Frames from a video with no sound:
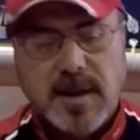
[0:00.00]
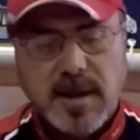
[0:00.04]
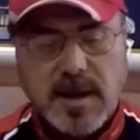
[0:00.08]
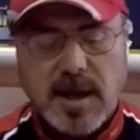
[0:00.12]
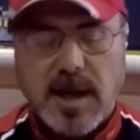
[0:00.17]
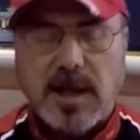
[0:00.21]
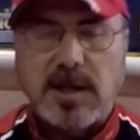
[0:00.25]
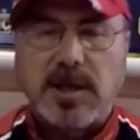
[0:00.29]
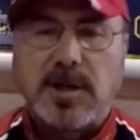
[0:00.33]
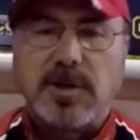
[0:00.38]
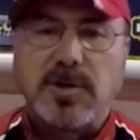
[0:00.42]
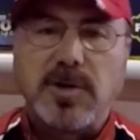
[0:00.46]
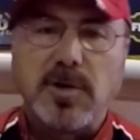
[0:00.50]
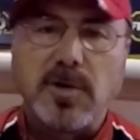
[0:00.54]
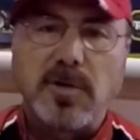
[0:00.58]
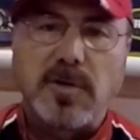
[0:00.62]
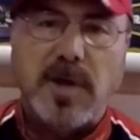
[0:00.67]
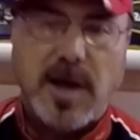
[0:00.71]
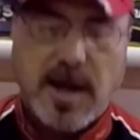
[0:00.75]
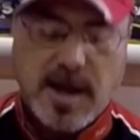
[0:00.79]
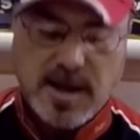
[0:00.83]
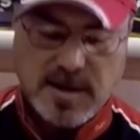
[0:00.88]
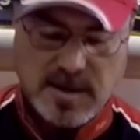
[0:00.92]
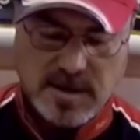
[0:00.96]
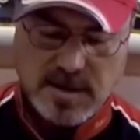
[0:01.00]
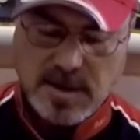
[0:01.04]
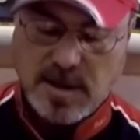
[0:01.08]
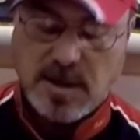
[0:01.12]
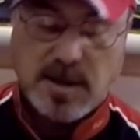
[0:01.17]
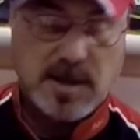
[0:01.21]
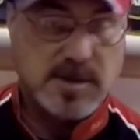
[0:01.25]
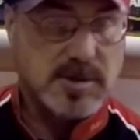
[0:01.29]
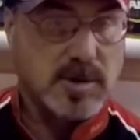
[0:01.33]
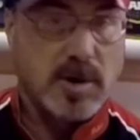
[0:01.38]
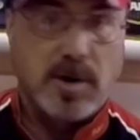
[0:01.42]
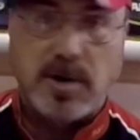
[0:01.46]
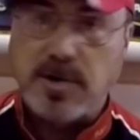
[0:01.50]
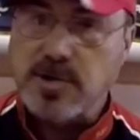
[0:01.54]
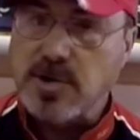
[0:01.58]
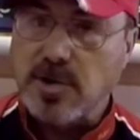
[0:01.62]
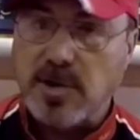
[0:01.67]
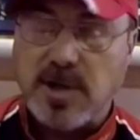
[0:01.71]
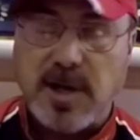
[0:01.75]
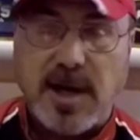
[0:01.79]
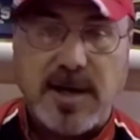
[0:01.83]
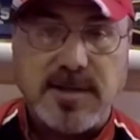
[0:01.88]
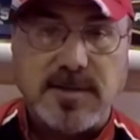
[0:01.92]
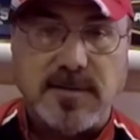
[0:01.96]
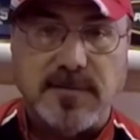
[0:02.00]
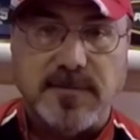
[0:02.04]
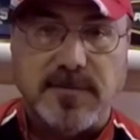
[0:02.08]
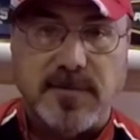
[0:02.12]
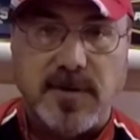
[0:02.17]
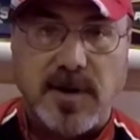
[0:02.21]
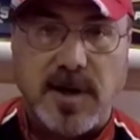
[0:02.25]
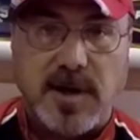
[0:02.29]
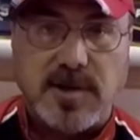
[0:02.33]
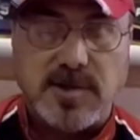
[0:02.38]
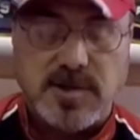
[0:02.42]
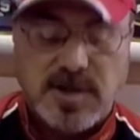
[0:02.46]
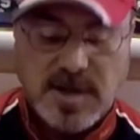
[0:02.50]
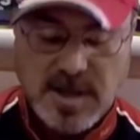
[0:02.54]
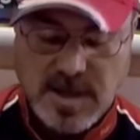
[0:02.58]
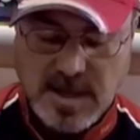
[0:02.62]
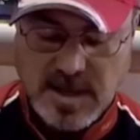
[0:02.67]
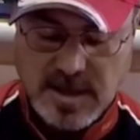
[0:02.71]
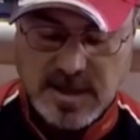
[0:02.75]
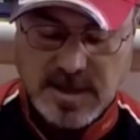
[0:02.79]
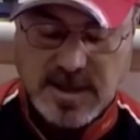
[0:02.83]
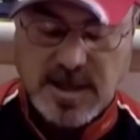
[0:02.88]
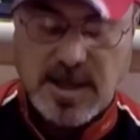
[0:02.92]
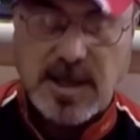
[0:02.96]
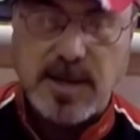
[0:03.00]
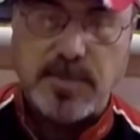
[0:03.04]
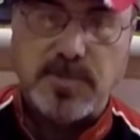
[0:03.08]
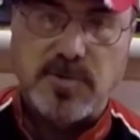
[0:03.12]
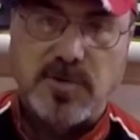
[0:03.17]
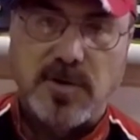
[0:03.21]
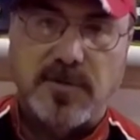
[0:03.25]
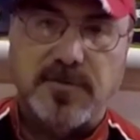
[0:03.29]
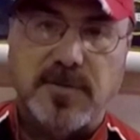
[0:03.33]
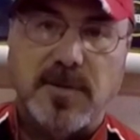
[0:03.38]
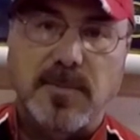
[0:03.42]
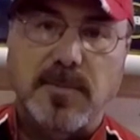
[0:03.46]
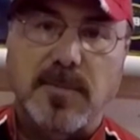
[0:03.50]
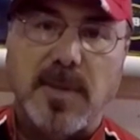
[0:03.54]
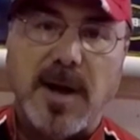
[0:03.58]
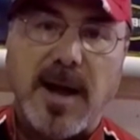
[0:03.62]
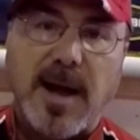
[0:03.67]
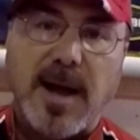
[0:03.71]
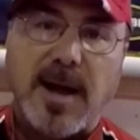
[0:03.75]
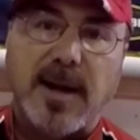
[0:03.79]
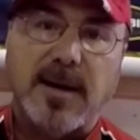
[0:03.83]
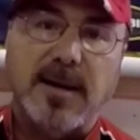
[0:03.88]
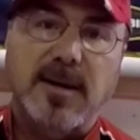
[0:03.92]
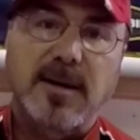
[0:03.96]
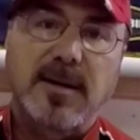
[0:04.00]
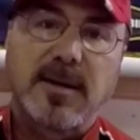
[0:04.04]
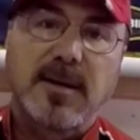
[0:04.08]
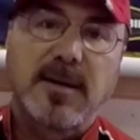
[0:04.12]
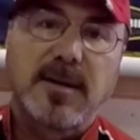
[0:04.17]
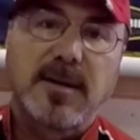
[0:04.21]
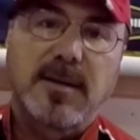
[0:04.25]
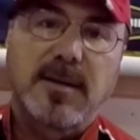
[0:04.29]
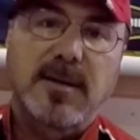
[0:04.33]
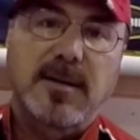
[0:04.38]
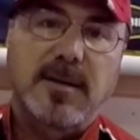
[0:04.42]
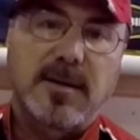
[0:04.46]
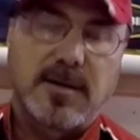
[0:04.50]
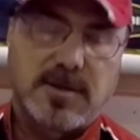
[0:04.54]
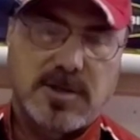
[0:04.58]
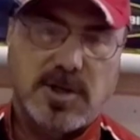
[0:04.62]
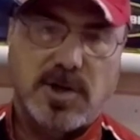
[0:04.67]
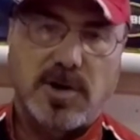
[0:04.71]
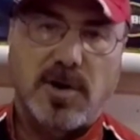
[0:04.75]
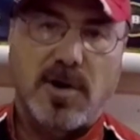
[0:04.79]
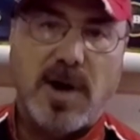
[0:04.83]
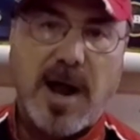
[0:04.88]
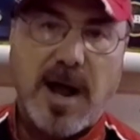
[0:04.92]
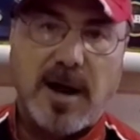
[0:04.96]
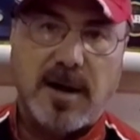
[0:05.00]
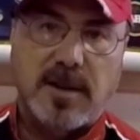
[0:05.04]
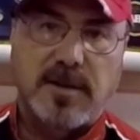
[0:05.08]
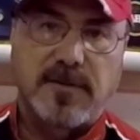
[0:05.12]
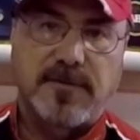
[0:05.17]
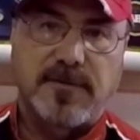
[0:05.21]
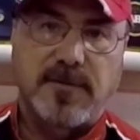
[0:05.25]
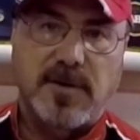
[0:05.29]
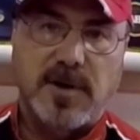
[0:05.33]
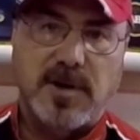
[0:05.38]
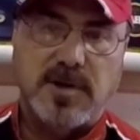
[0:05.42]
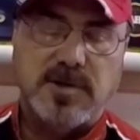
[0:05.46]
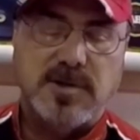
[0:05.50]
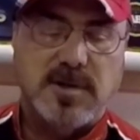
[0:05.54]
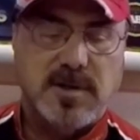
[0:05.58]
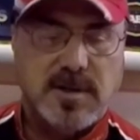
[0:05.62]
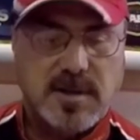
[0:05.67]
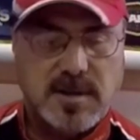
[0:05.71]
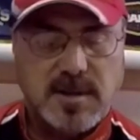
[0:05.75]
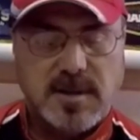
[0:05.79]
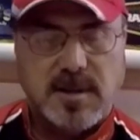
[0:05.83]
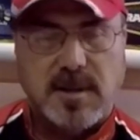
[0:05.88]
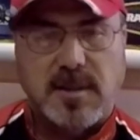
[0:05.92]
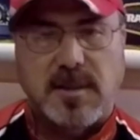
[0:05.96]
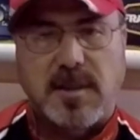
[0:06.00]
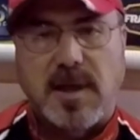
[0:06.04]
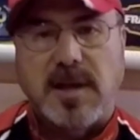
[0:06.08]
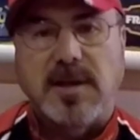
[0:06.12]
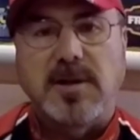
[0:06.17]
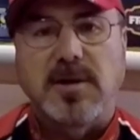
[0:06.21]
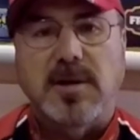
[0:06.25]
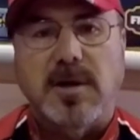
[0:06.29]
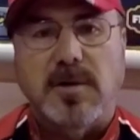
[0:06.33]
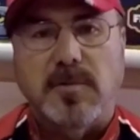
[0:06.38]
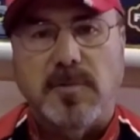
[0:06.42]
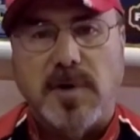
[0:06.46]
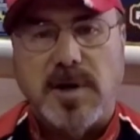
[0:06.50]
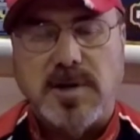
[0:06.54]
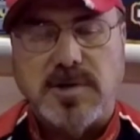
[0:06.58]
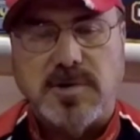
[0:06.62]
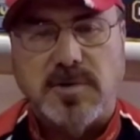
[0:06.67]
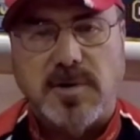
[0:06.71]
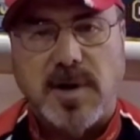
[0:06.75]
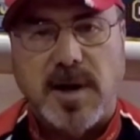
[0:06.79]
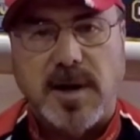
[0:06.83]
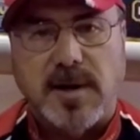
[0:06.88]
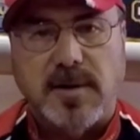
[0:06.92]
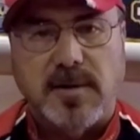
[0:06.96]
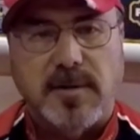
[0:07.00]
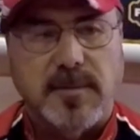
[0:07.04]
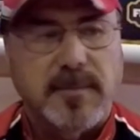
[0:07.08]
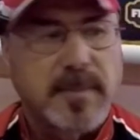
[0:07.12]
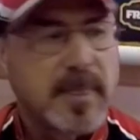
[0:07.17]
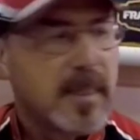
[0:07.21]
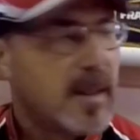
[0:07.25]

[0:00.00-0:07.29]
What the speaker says: And you do that, as long as you're catching fish, keep drifting back until you're out of the fish, then you can raise your anchor.